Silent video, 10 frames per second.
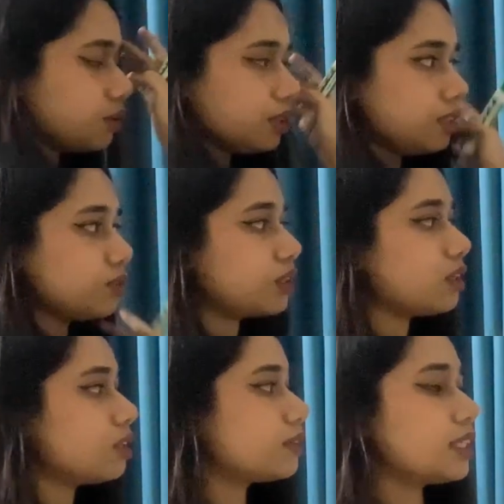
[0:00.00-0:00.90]
You can
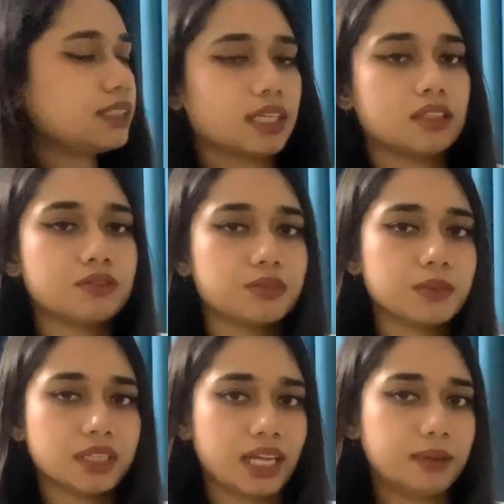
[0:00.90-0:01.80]
already tell from
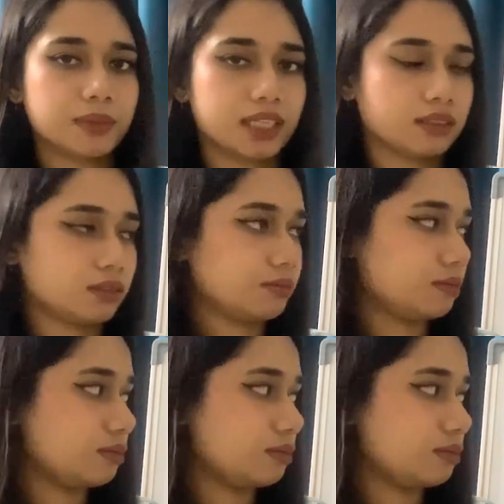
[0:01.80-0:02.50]
the name that